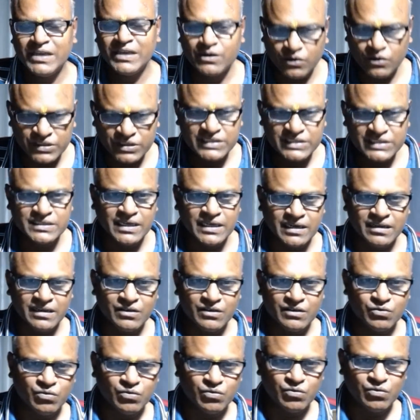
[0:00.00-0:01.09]
Question.
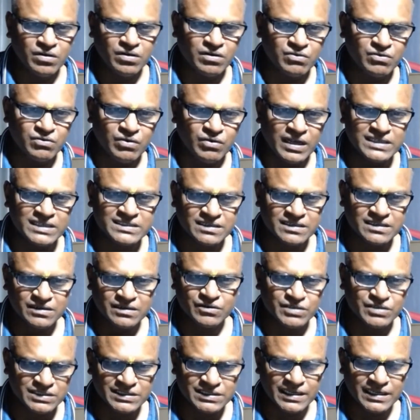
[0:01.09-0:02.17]
You want to ask a
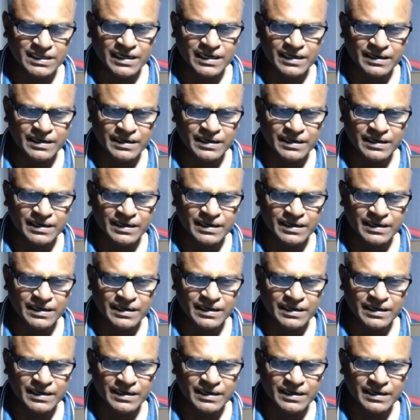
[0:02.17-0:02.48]
question?